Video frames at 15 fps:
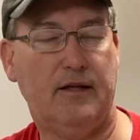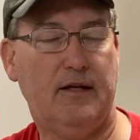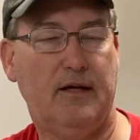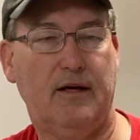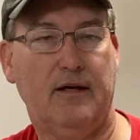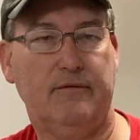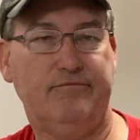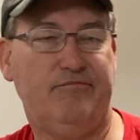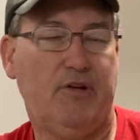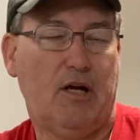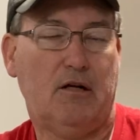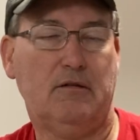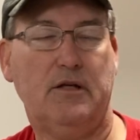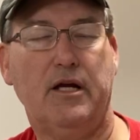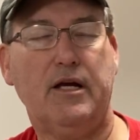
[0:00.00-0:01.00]
and
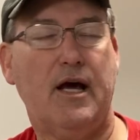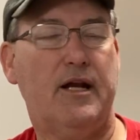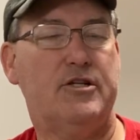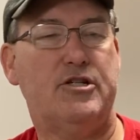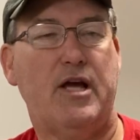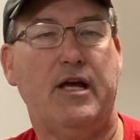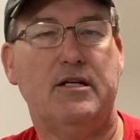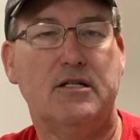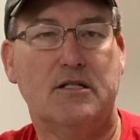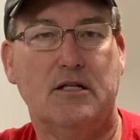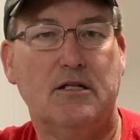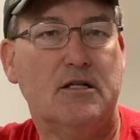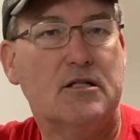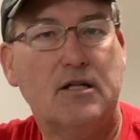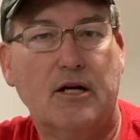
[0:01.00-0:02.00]
it kind of changes
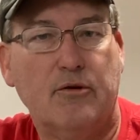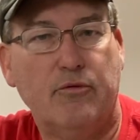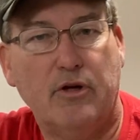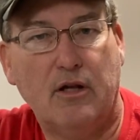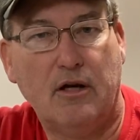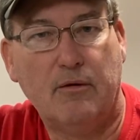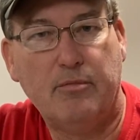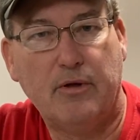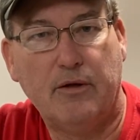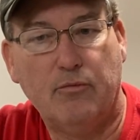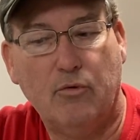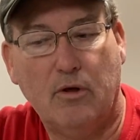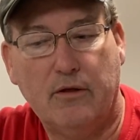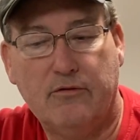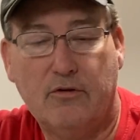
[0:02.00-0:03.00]
it just like a real airplane
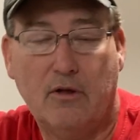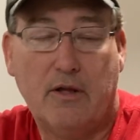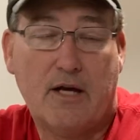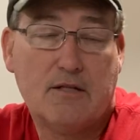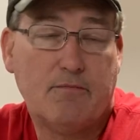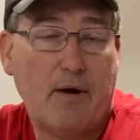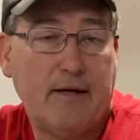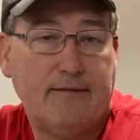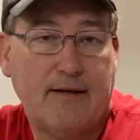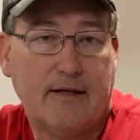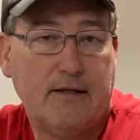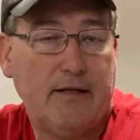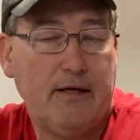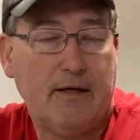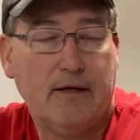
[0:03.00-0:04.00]
would. So that's my
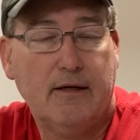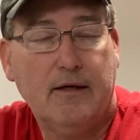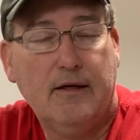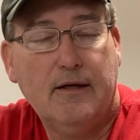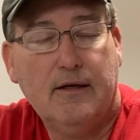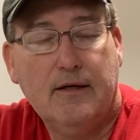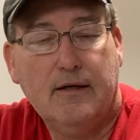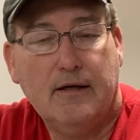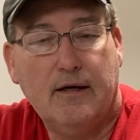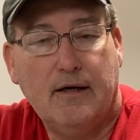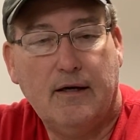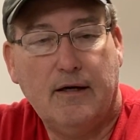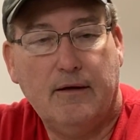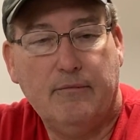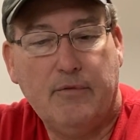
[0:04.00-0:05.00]
technique.
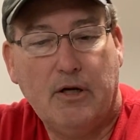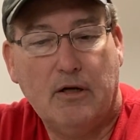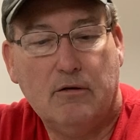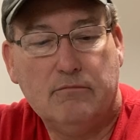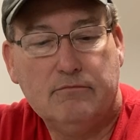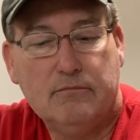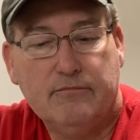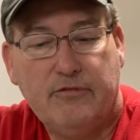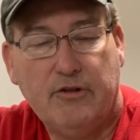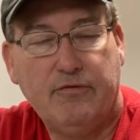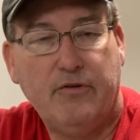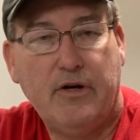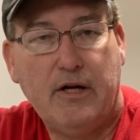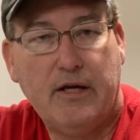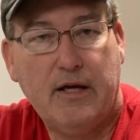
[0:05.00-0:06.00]
Feel
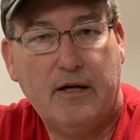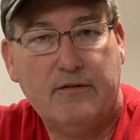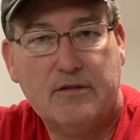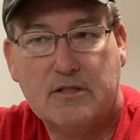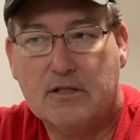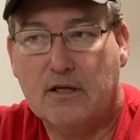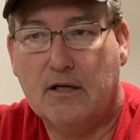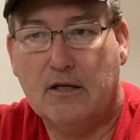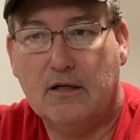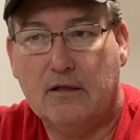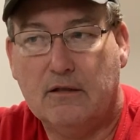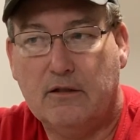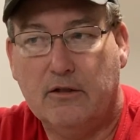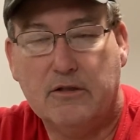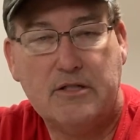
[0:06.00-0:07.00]
free to get us
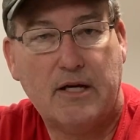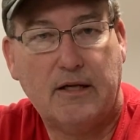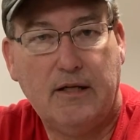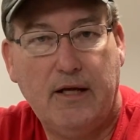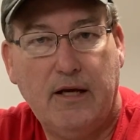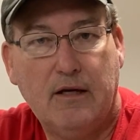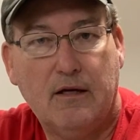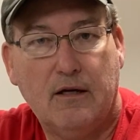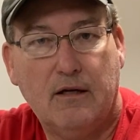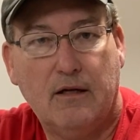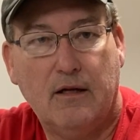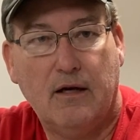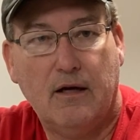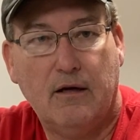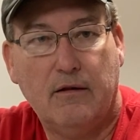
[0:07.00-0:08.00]
your technique on
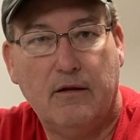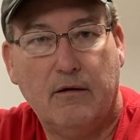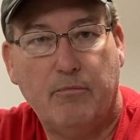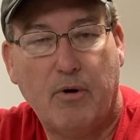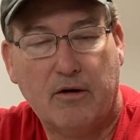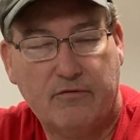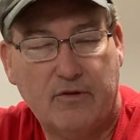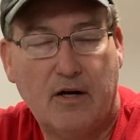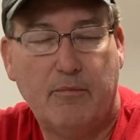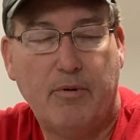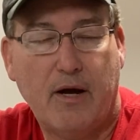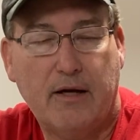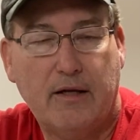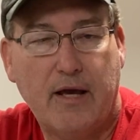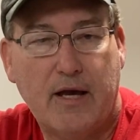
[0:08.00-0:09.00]
the Park Flyer
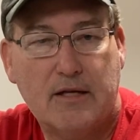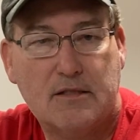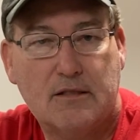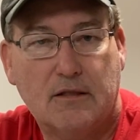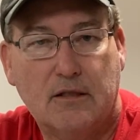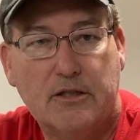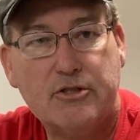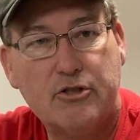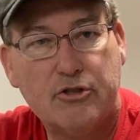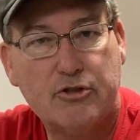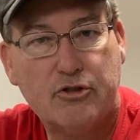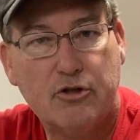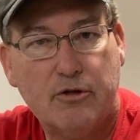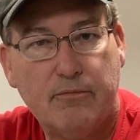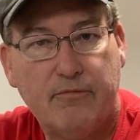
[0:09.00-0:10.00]
Podcast listeners
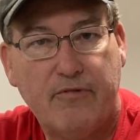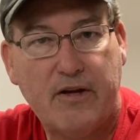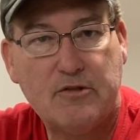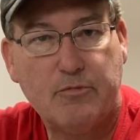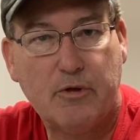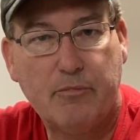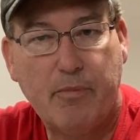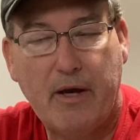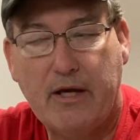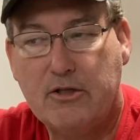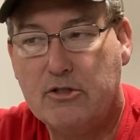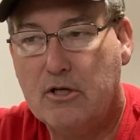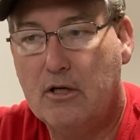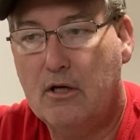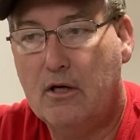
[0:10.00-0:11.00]
group Facebook page,